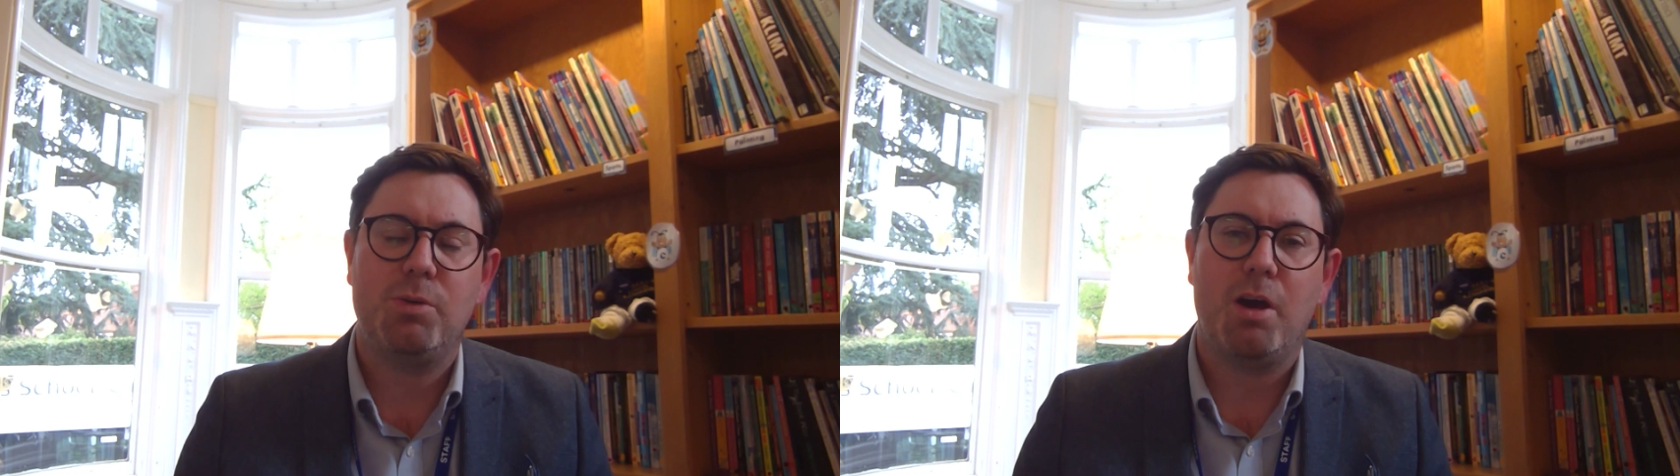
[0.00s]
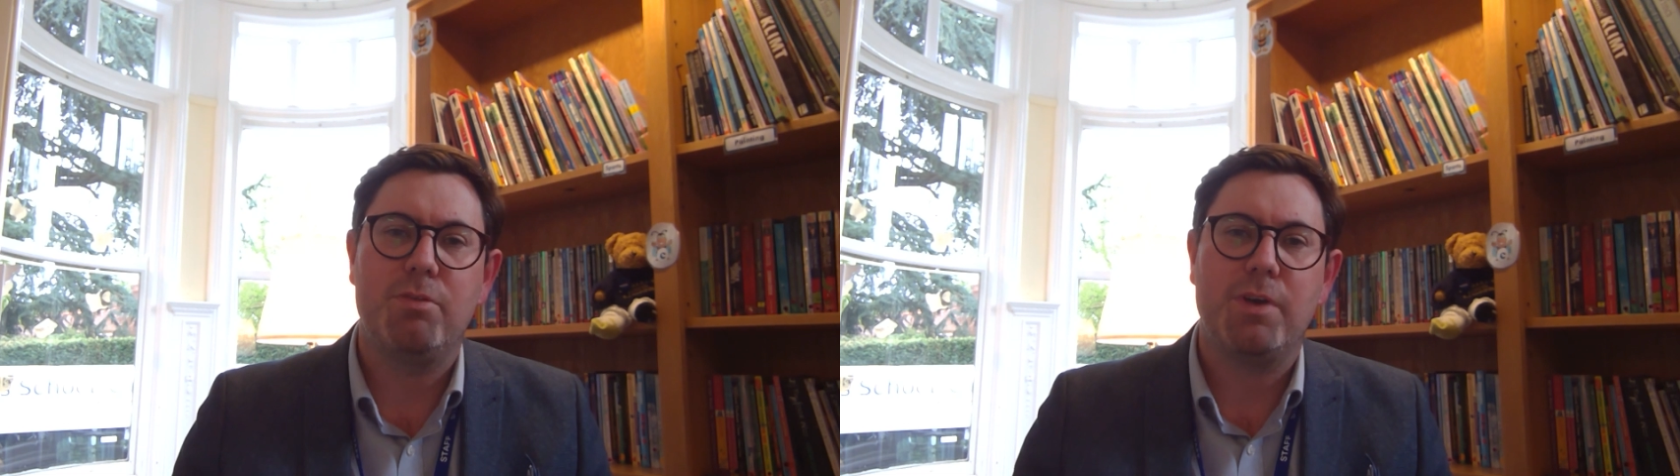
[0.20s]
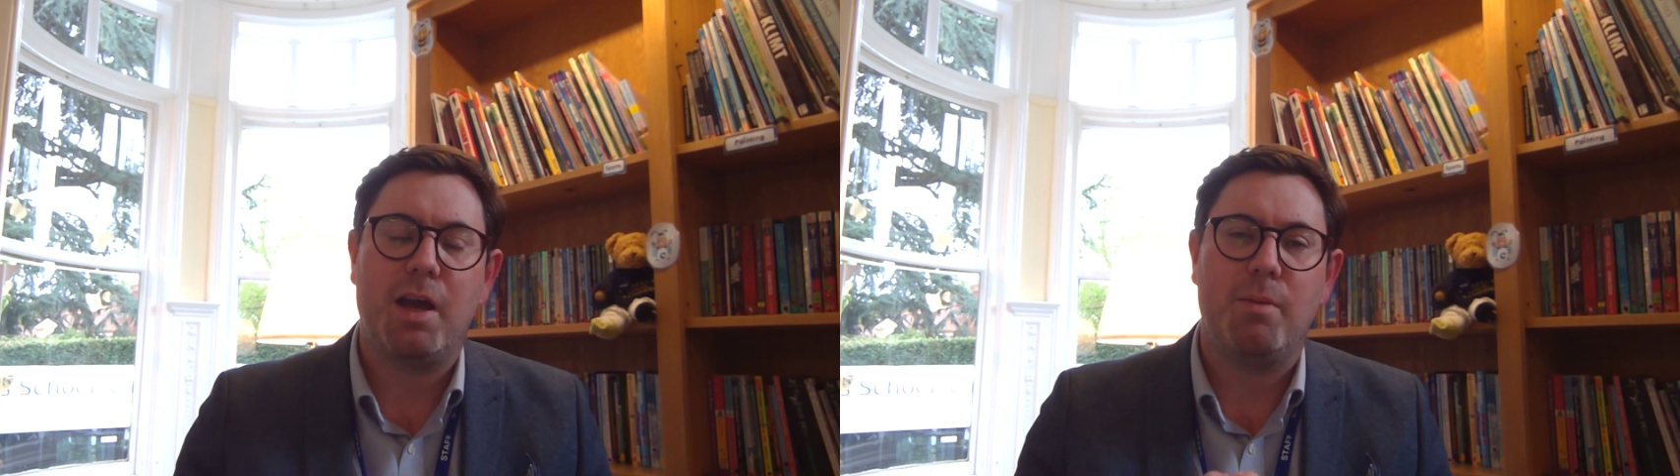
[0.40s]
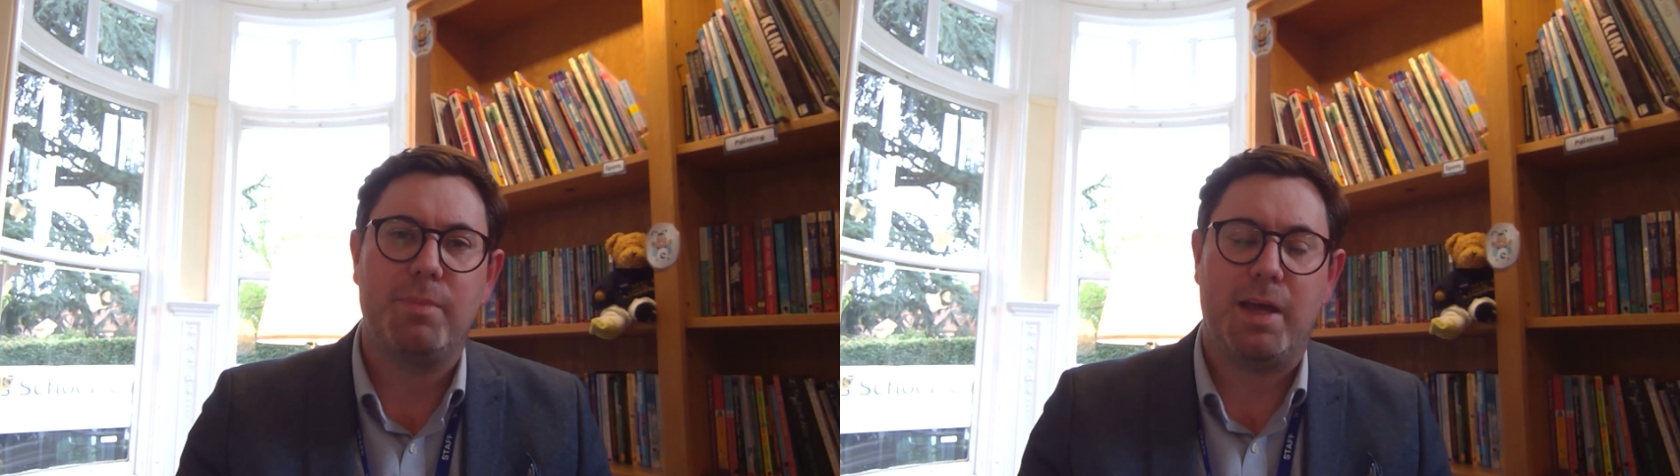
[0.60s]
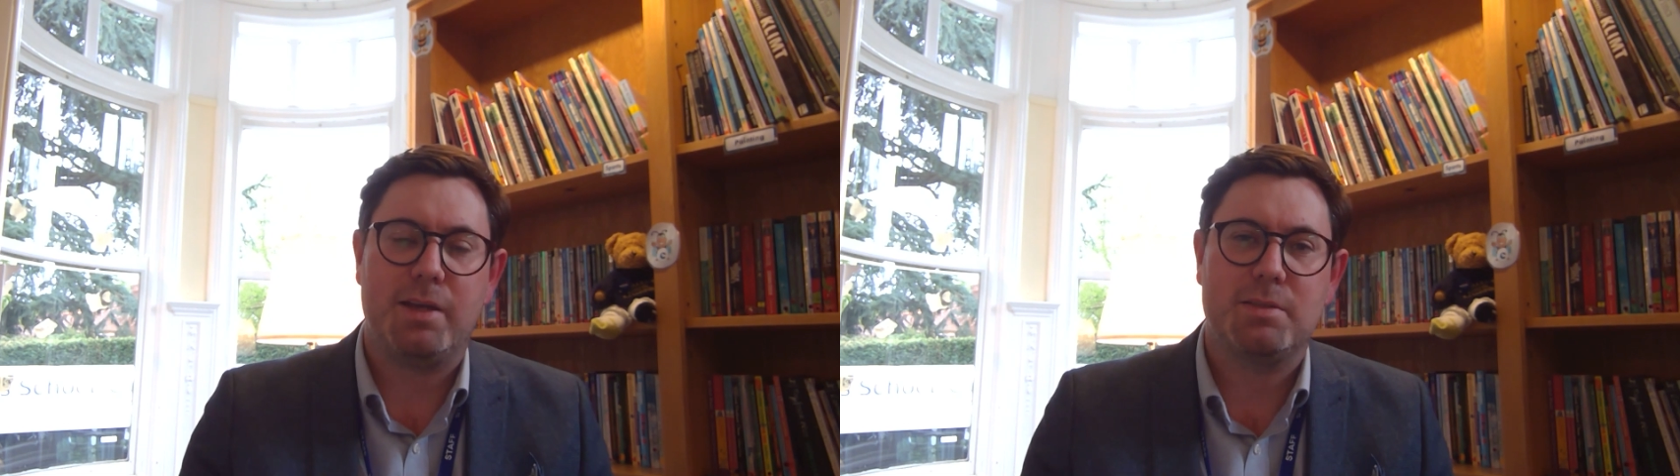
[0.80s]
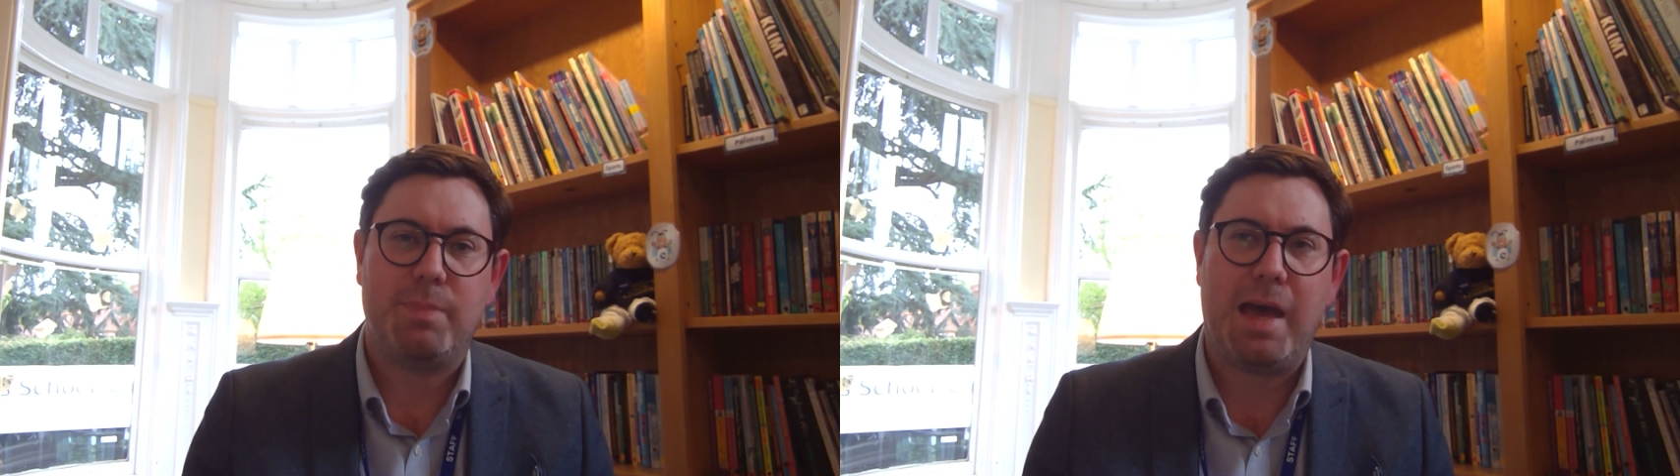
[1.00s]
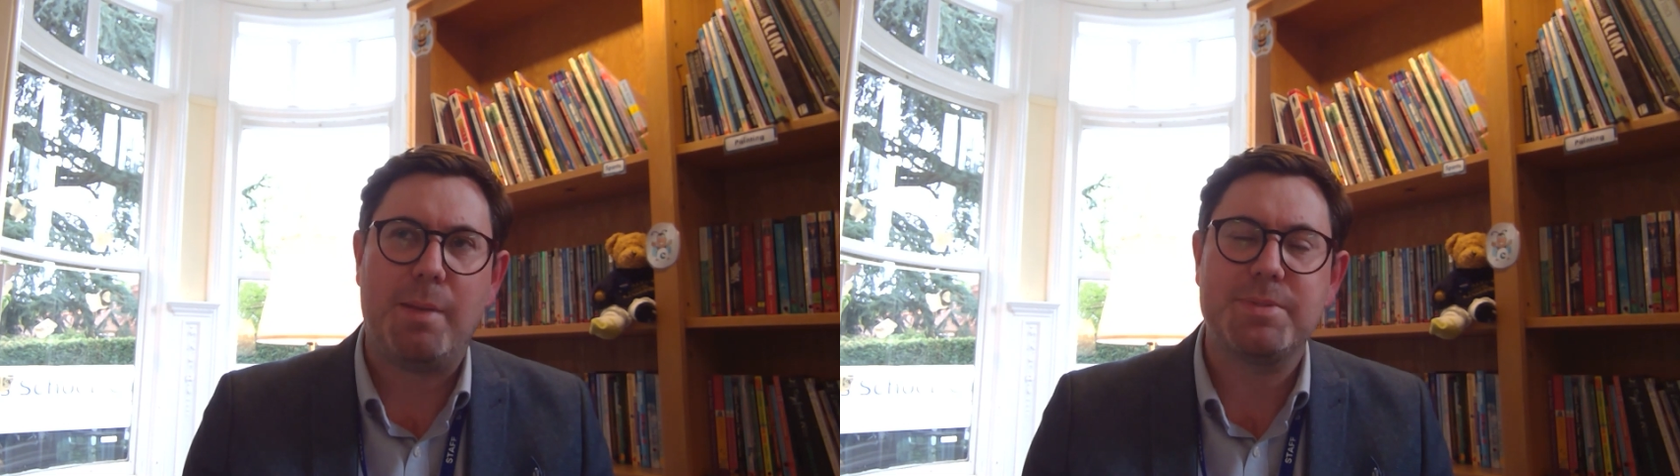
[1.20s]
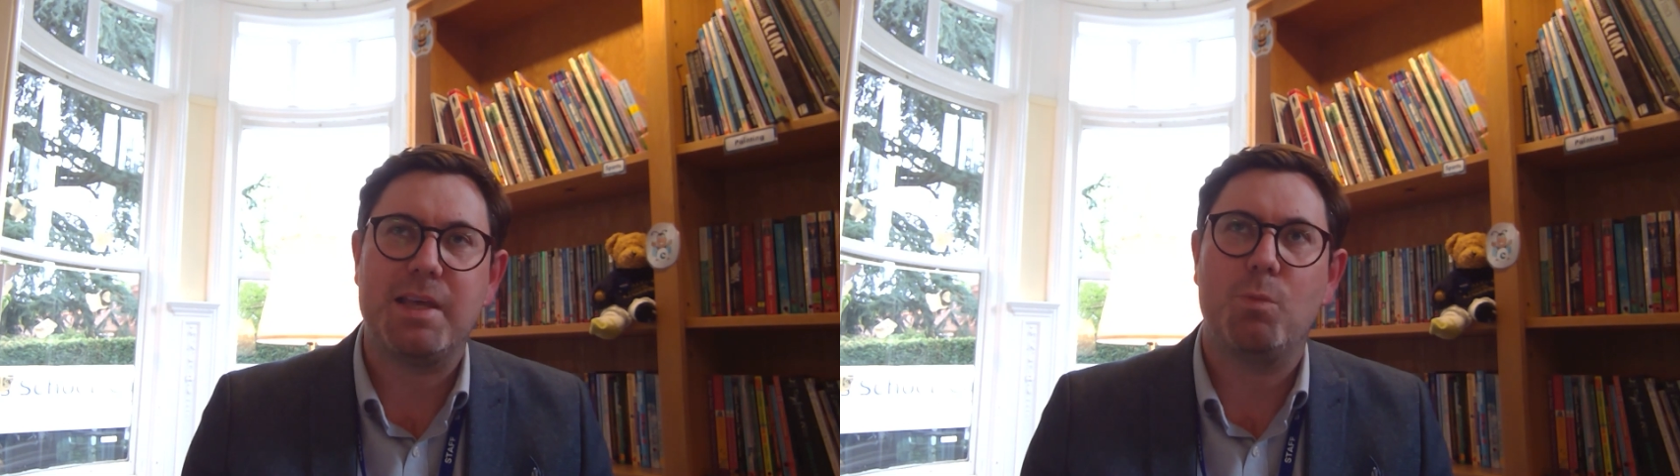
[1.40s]
you overcome that?
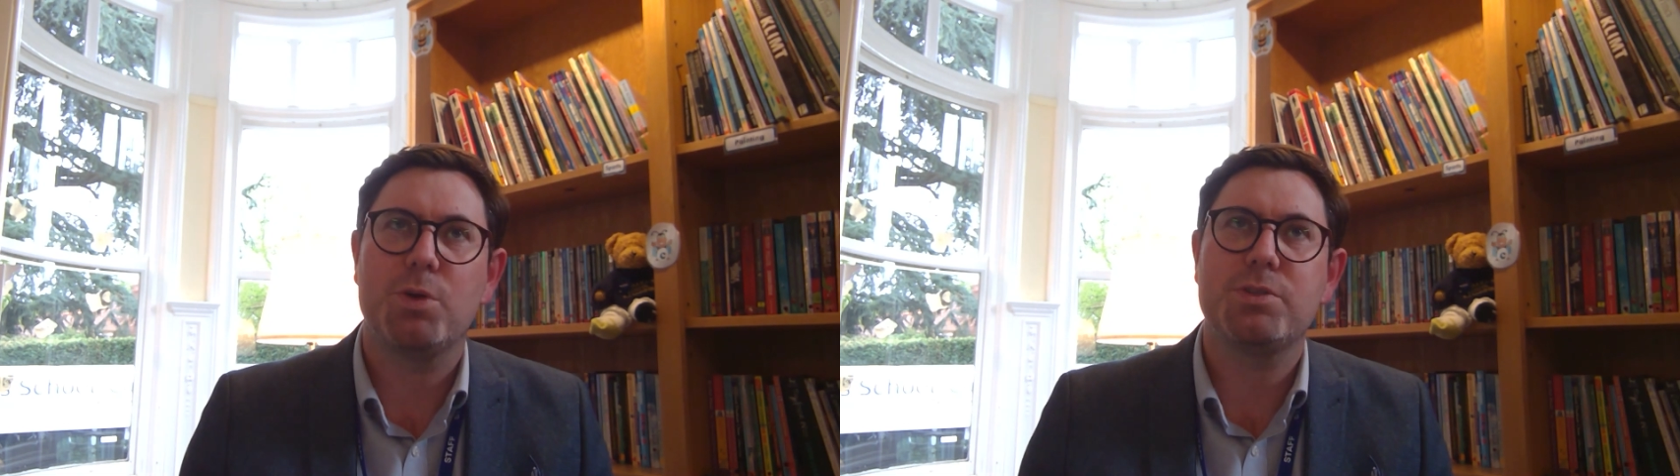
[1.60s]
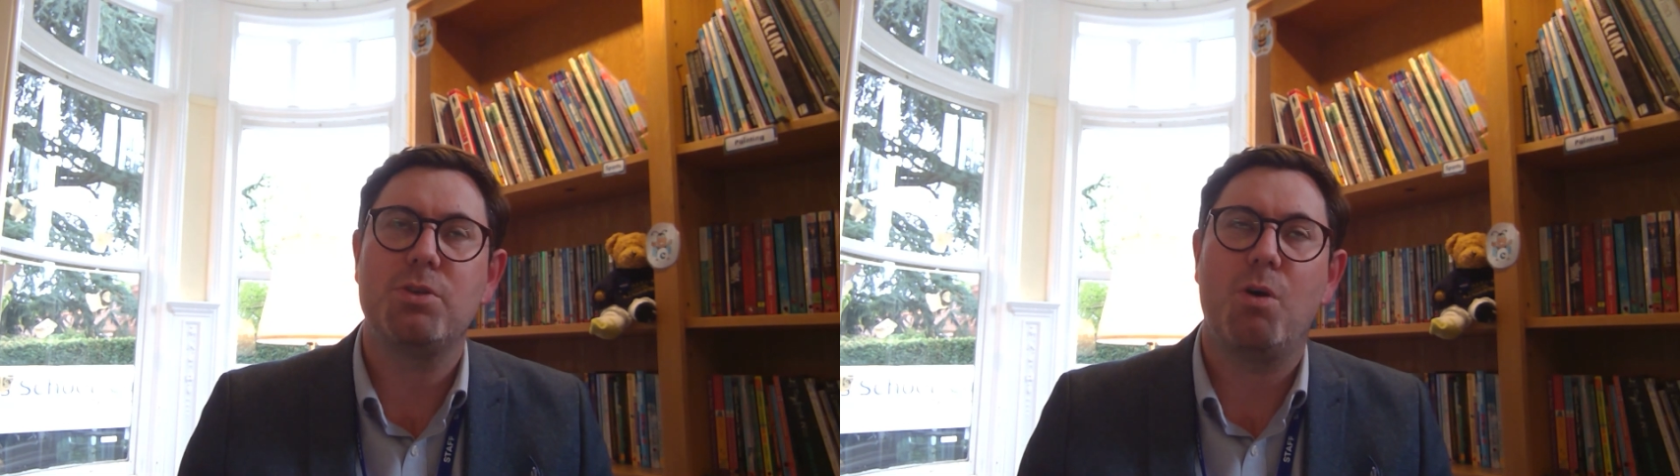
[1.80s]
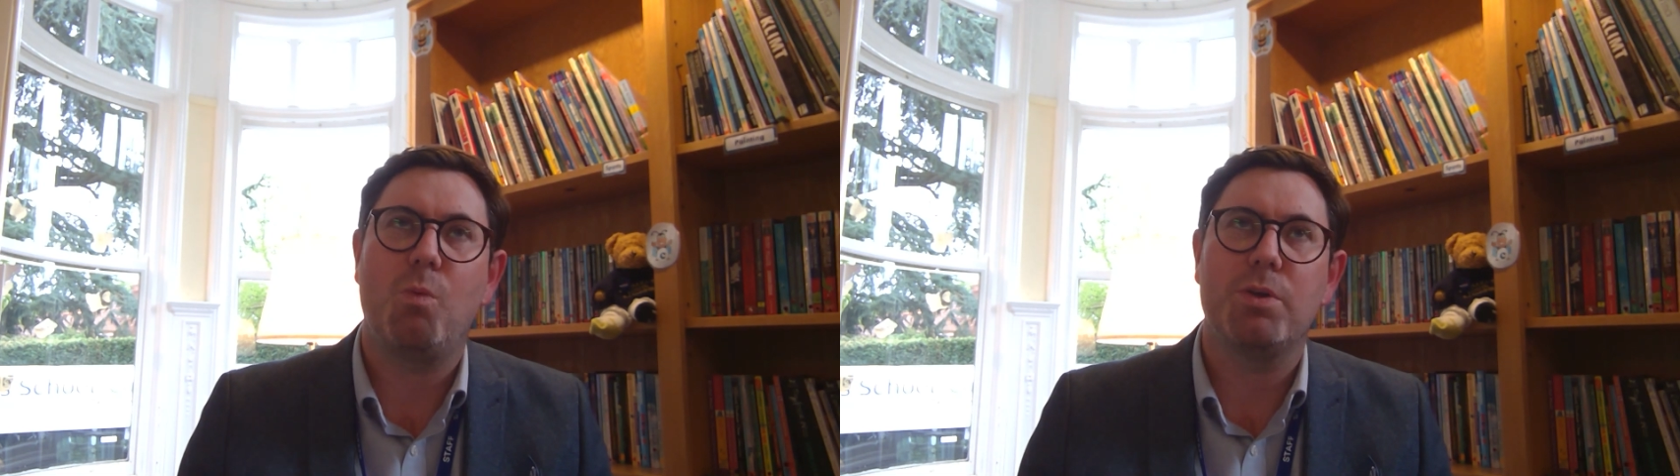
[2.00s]
Perhaps that was not